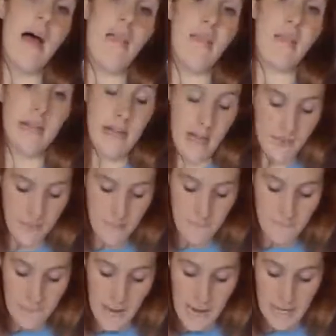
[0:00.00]
And then at
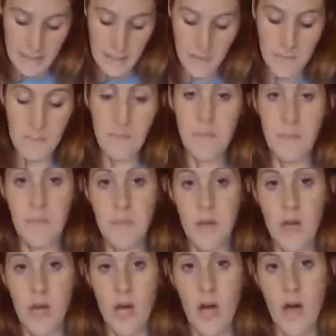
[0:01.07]
the bottom
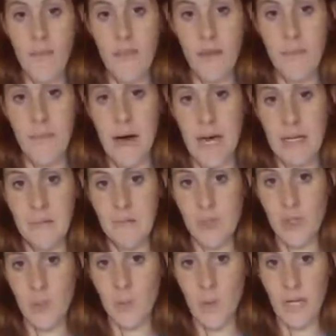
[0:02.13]
of the bottom
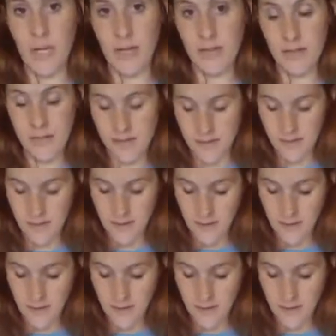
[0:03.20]
2 wings,